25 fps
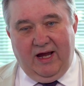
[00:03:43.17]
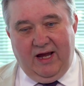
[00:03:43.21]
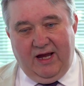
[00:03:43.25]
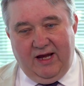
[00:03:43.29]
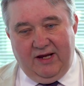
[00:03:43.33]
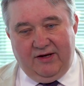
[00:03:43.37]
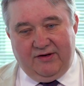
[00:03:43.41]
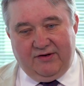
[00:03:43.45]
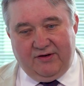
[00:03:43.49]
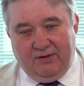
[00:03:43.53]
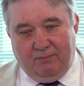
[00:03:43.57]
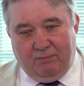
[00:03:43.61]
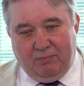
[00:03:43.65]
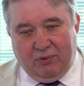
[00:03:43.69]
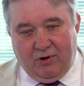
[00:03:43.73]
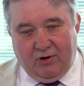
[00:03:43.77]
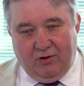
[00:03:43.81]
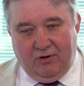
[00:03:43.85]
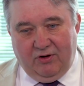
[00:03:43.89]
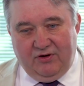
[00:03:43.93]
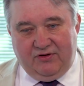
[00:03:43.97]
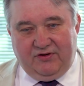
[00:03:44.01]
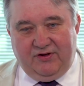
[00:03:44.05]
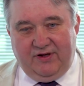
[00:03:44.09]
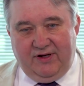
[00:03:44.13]
It's a
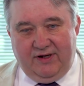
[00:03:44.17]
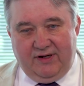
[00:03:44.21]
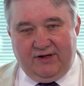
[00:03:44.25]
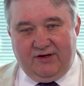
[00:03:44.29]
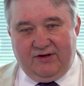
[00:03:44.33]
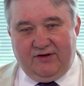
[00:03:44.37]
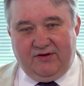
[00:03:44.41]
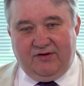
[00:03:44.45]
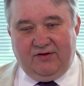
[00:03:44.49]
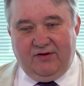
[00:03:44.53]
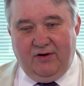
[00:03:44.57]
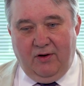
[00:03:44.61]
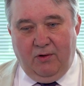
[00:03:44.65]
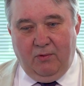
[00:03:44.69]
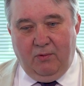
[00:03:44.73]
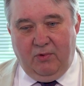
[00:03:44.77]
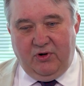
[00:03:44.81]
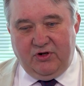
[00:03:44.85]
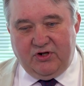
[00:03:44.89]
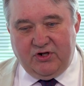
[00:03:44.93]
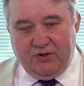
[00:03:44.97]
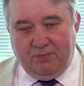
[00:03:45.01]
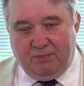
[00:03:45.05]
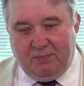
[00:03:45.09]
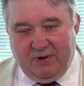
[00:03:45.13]
politics
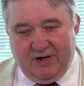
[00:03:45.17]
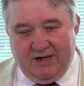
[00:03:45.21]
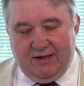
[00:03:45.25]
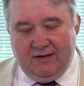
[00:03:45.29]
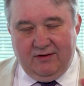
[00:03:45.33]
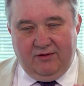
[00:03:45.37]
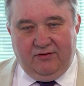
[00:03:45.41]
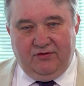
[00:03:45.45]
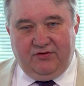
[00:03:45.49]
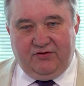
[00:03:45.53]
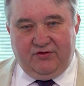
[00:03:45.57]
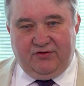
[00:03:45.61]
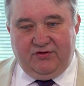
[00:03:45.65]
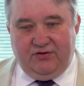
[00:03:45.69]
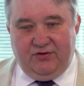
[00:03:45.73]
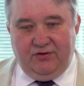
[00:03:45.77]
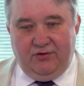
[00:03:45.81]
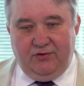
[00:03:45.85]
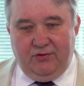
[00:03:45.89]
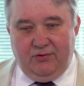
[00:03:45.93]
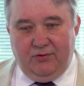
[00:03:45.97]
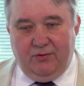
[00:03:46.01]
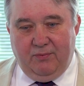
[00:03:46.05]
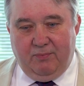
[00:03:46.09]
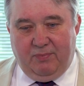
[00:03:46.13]
which appeals
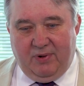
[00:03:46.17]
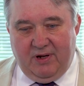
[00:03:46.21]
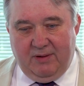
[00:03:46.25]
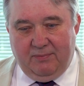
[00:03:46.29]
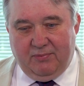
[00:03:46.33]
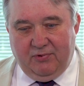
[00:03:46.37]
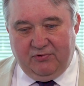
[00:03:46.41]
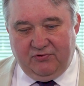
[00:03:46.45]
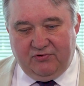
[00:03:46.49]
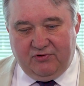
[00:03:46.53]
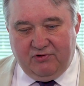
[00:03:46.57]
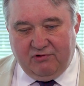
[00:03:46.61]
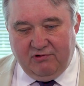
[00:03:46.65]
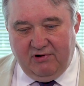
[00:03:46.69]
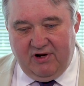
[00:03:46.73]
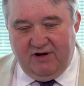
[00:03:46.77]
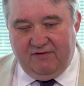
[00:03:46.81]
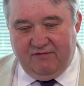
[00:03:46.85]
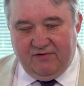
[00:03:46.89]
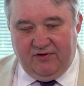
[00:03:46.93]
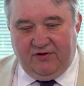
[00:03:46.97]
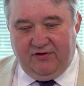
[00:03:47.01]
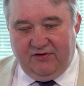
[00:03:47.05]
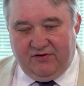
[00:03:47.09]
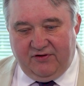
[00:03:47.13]
to people's
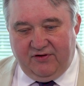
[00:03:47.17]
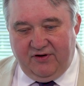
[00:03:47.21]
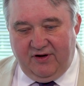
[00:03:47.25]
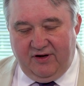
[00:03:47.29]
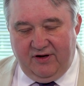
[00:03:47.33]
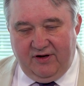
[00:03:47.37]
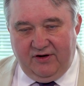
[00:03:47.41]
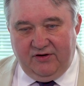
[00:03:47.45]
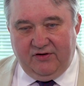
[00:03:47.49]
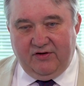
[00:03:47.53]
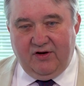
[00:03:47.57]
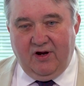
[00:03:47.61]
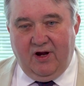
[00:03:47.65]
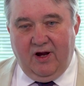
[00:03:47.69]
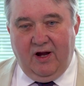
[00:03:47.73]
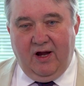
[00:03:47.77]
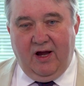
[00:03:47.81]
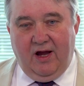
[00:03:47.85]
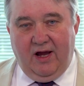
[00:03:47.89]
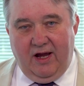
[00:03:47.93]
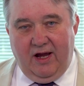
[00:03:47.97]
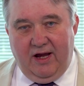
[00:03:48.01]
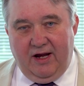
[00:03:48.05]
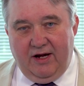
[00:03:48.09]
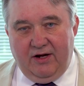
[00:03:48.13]
grievances,
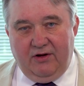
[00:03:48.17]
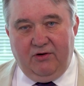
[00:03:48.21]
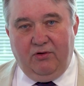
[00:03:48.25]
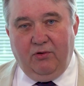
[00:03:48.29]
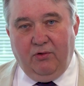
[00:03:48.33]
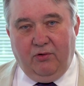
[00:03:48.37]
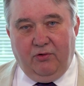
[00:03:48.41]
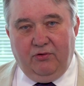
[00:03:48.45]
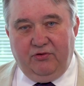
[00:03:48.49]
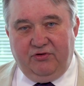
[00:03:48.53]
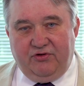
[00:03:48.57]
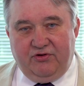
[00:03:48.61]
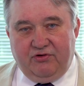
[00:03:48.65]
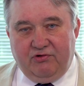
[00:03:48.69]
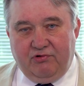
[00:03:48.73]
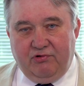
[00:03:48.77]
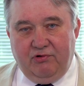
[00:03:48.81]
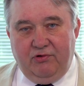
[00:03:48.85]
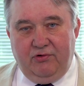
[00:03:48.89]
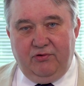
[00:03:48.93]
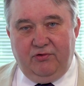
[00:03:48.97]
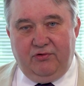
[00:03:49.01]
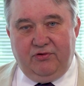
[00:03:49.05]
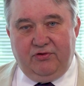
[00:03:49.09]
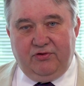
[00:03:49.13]
ignores
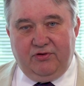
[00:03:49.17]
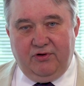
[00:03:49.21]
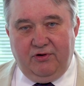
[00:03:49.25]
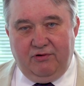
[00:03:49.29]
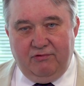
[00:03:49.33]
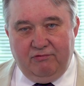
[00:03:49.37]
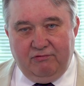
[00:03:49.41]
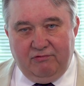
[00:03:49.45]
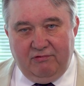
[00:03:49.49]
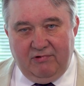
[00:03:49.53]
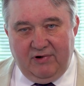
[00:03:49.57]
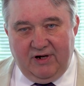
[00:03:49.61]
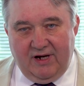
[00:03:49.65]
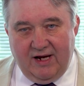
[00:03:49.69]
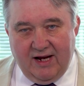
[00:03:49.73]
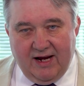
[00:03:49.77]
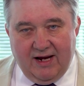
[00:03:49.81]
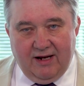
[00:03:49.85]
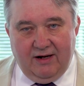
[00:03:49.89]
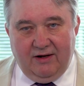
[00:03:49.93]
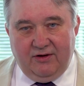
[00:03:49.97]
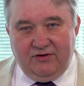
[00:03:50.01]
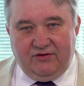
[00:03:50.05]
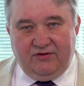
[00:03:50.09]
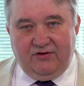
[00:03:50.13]
truth and
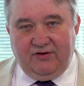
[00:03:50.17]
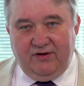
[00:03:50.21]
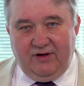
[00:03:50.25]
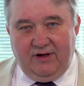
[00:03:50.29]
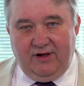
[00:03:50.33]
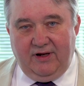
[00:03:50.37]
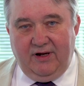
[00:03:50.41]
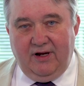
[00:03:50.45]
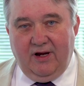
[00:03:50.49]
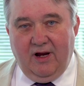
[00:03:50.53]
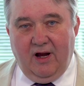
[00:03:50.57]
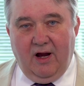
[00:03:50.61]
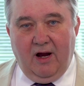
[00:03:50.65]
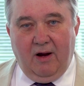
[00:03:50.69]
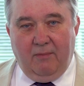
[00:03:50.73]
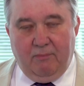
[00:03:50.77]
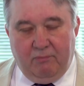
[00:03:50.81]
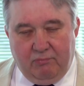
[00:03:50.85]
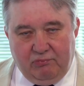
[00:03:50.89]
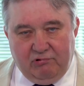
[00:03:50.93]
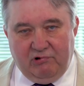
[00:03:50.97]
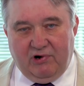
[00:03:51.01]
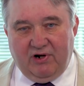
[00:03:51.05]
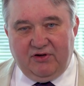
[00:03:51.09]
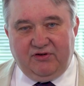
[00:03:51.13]
reality,
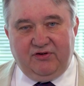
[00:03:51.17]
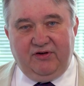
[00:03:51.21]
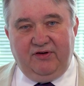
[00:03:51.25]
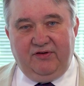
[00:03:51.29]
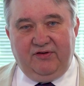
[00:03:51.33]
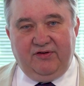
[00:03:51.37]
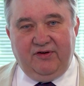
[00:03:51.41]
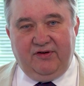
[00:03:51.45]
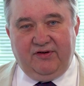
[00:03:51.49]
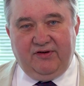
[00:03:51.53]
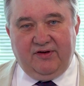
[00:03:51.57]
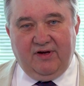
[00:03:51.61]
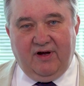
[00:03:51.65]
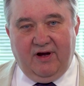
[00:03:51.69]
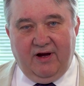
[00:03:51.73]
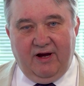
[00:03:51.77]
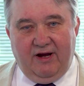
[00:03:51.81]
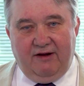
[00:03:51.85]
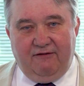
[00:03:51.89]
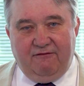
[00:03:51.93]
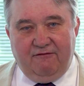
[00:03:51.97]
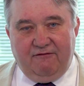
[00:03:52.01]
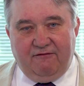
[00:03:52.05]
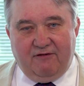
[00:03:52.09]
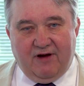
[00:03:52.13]
brushes
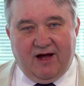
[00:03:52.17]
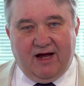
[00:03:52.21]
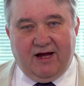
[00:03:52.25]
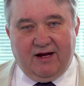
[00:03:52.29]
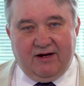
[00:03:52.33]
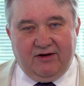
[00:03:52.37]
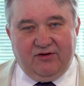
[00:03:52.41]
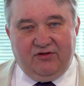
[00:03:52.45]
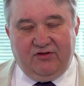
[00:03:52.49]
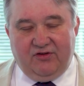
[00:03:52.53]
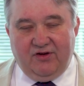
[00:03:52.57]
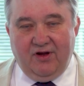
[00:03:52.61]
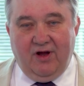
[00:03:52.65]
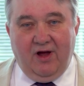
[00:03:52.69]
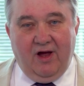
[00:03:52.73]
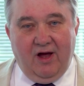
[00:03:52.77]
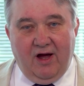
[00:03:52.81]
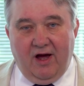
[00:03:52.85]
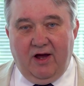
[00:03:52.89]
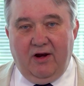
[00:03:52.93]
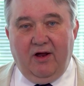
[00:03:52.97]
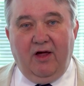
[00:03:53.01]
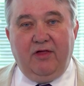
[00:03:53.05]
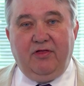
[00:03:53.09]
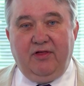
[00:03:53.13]
aside facts,
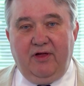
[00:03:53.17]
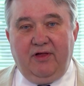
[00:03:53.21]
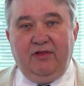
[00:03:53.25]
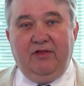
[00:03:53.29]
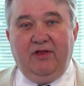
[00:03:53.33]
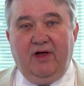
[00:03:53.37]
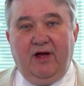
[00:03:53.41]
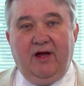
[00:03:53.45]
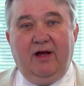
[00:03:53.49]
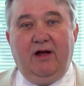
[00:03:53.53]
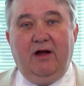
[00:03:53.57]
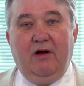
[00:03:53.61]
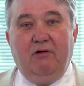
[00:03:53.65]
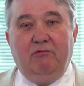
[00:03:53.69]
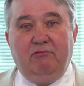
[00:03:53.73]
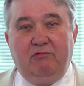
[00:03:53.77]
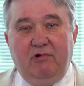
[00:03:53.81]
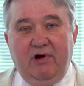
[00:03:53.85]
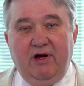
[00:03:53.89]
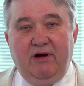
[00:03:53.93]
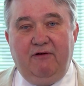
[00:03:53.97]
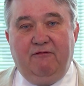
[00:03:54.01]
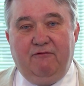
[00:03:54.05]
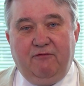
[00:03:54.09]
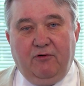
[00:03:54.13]
and I think they
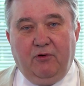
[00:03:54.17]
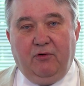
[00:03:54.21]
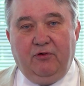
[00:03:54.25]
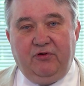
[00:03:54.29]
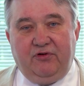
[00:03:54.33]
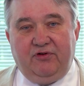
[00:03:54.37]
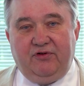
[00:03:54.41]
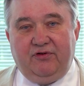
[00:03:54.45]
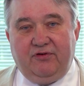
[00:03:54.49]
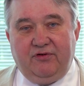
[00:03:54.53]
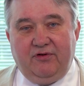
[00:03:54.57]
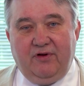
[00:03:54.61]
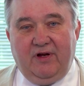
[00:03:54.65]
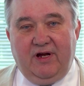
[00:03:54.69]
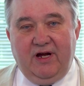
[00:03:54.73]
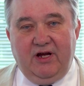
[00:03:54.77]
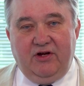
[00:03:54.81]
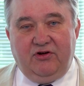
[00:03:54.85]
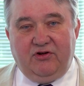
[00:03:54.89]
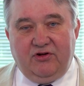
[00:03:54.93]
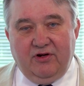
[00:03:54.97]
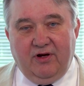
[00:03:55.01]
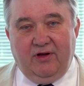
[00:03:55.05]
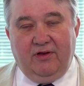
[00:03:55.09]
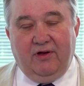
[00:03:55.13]
reinforce
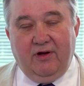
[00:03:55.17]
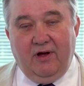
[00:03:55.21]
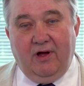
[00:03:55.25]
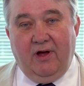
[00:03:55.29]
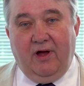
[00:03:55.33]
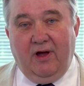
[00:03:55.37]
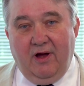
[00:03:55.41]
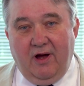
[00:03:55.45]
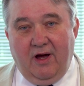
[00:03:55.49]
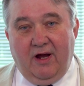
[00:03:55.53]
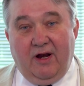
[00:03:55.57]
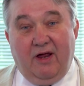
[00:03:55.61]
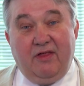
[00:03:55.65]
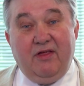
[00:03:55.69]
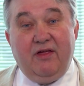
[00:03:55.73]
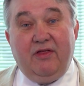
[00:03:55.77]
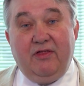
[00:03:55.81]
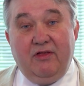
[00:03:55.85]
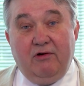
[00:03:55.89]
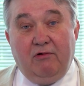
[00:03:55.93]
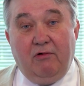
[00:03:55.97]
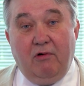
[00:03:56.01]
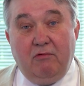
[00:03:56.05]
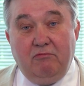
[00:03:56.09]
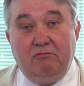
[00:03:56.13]
each other. And I
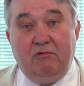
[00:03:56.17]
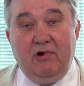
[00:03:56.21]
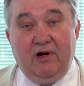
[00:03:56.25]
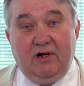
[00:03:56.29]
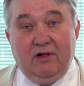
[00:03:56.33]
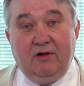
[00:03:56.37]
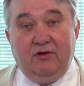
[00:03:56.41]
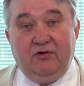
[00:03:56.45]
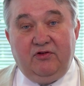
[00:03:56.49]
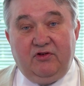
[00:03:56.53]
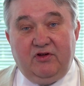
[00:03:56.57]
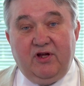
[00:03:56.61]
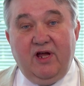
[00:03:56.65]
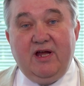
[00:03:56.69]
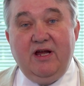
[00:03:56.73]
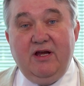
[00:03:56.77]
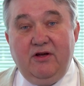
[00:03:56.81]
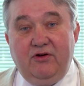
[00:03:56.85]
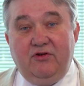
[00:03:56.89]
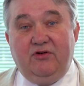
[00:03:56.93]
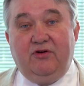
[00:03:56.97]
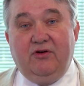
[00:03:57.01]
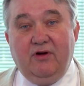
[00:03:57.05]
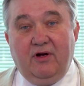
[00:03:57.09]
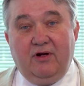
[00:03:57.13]
think they're a real
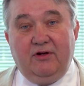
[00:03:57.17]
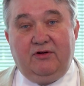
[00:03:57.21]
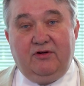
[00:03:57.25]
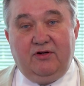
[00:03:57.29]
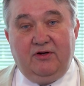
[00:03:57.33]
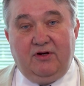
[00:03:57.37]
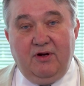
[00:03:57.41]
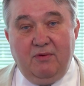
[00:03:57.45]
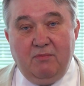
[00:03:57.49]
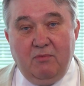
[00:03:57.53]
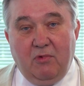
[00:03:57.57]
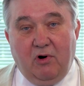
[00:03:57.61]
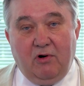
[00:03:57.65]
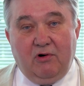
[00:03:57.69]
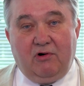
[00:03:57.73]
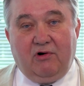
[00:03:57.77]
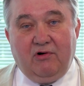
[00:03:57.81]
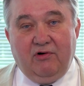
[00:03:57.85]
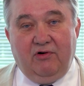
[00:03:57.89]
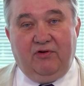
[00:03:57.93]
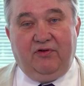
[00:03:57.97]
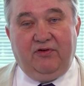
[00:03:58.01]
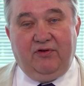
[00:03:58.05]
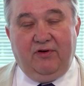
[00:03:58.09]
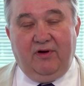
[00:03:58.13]
danger to
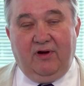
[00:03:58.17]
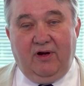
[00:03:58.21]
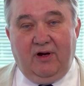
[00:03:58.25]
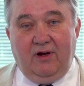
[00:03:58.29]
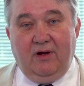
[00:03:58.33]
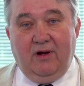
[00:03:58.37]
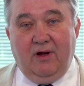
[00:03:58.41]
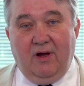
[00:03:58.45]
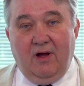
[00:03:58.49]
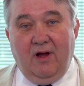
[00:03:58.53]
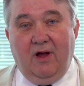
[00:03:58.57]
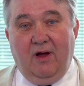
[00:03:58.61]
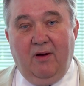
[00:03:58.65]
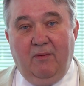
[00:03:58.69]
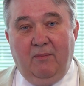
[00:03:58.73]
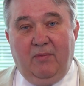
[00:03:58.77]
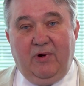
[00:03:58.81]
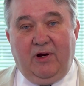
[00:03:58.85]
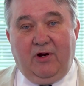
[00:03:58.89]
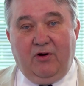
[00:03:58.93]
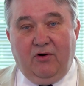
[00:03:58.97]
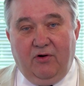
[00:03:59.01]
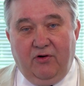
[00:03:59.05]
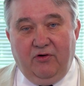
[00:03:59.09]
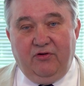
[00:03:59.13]
democracy
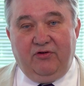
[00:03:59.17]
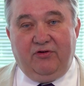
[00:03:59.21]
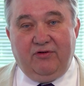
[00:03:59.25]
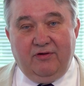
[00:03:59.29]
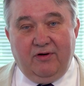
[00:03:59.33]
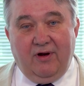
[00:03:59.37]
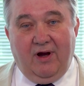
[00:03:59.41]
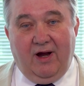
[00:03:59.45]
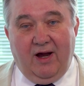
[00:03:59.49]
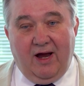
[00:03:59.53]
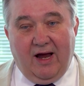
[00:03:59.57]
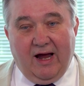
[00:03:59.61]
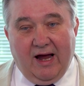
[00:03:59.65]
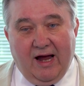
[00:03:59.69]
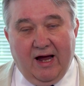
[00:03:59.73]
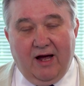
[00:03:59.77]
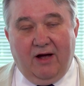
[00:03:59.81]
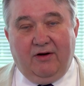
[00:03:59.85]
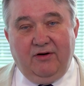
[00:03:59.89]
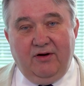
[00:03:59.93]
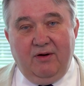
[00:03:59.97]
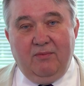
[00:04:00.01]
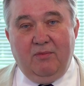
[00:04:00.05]
because our